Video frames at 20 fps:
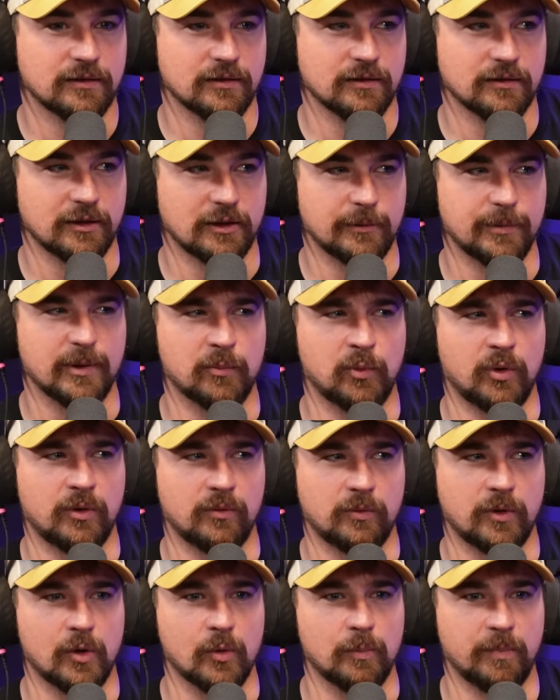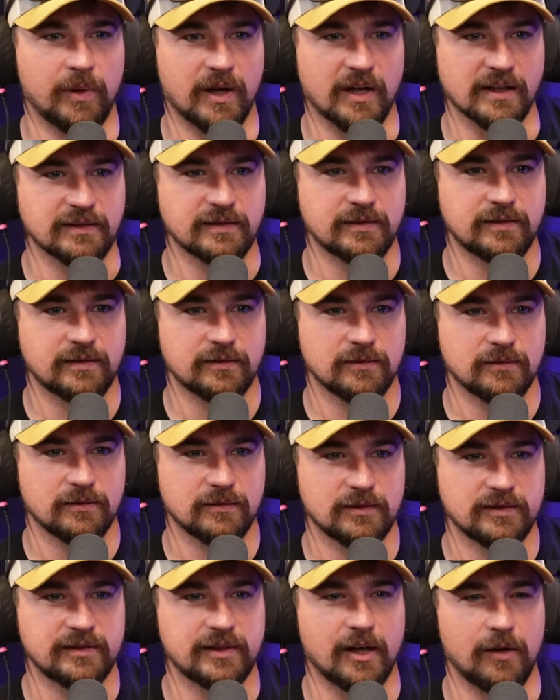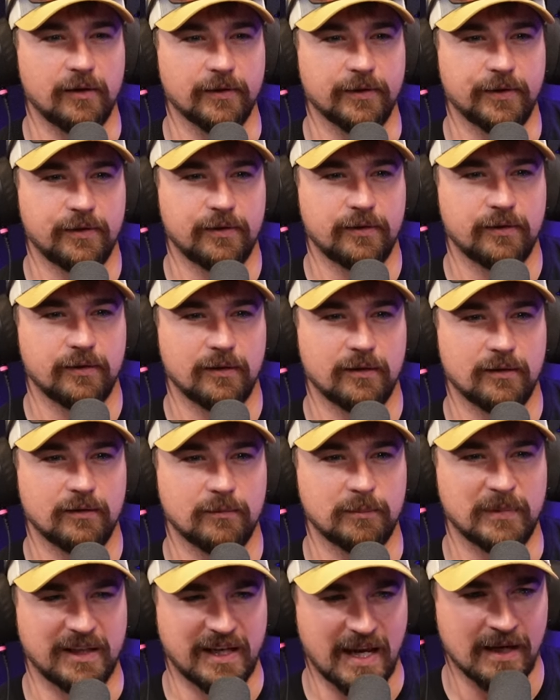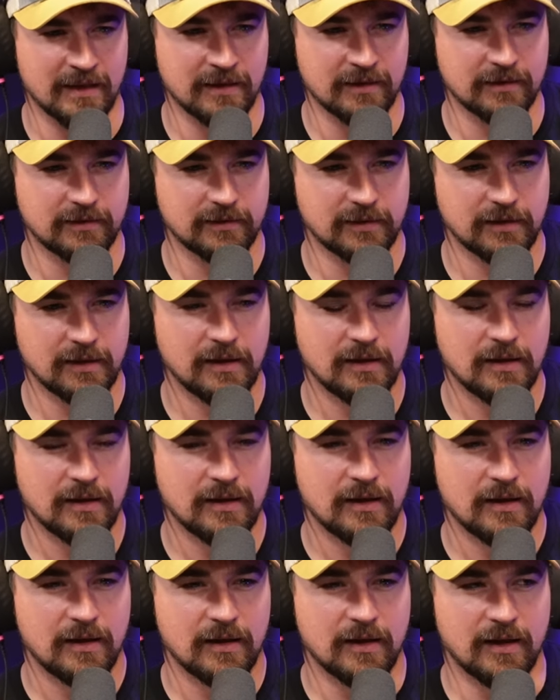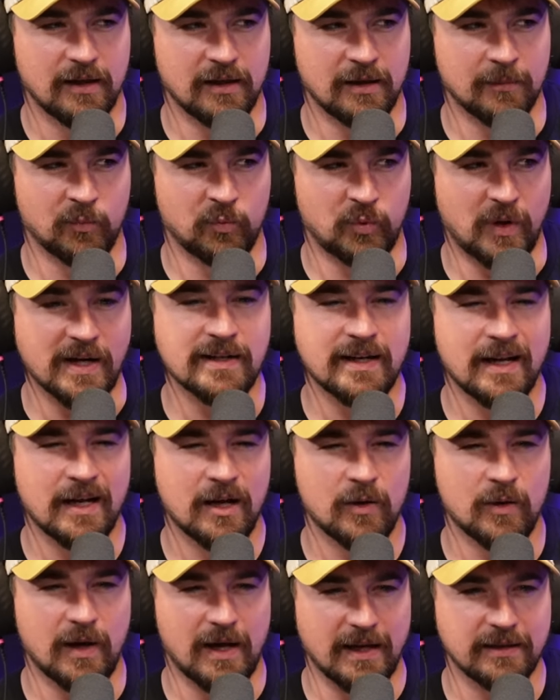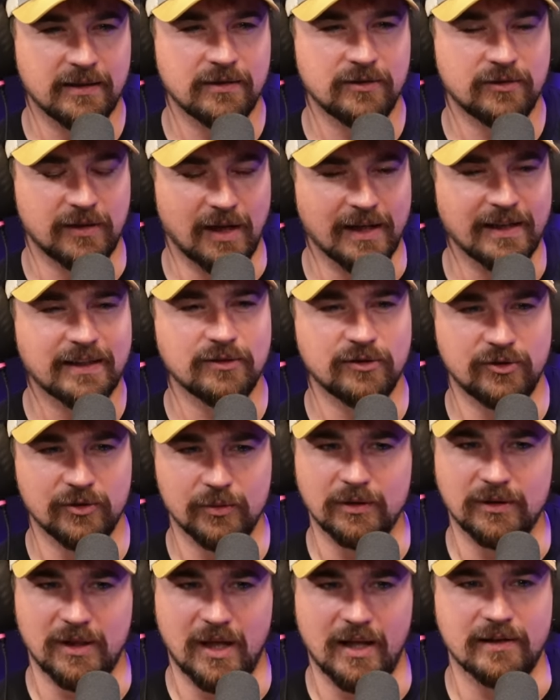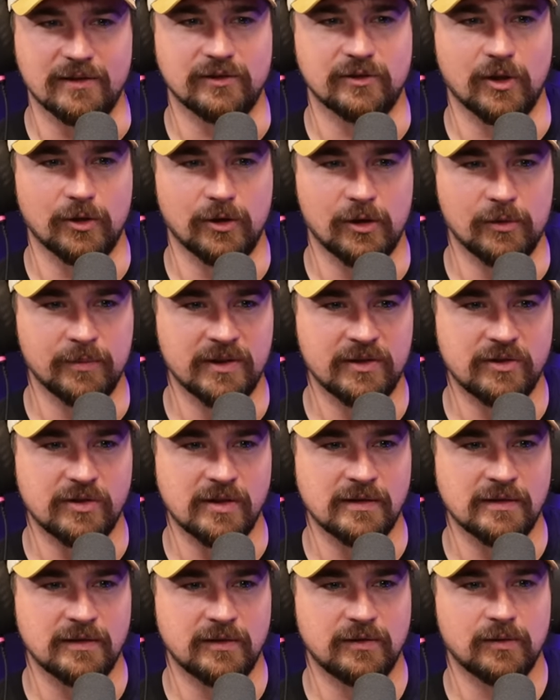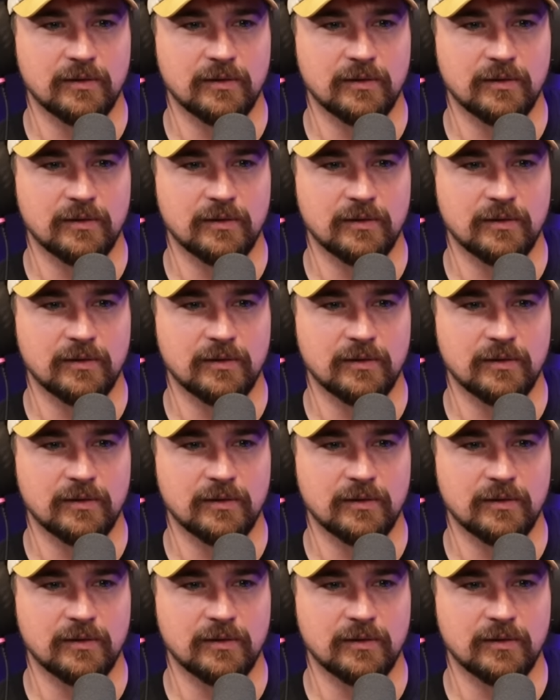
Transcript: a little bit more robust stealth mechanics. Yeah. Um, right now, I can I can do a lot of solo missions. You like